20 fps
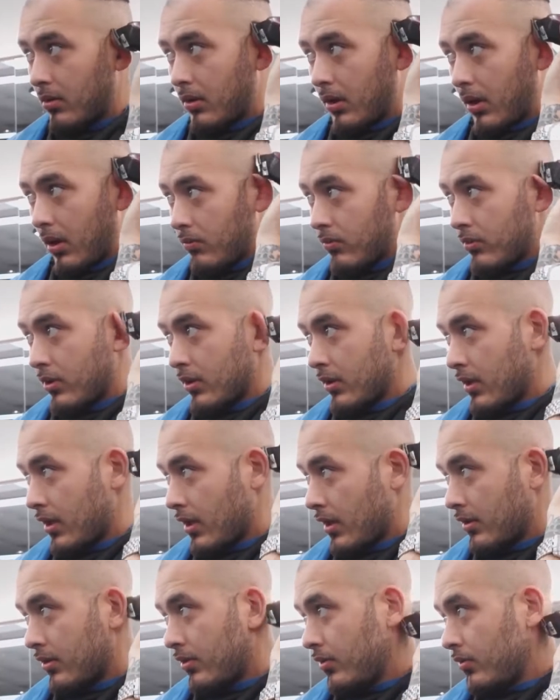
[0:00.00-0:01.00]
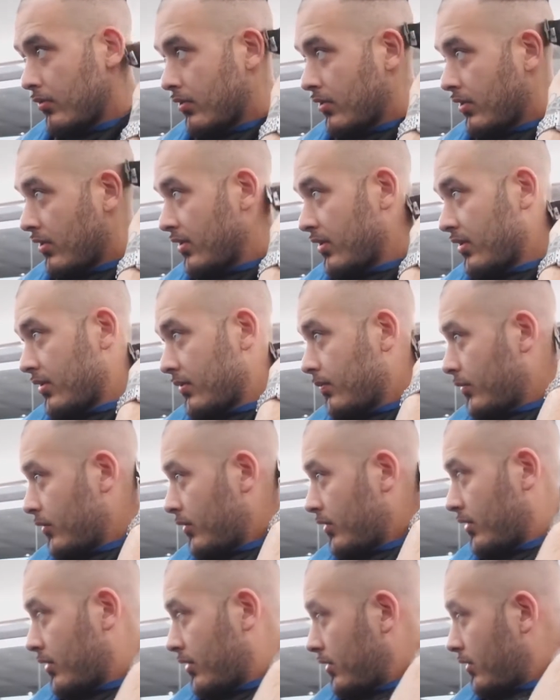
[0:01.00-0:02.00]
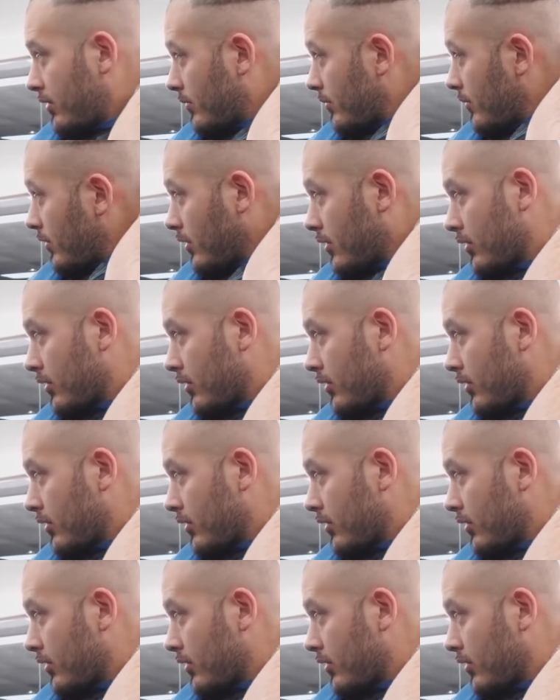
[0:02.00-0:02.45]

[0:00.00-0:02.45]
I really like using this machine.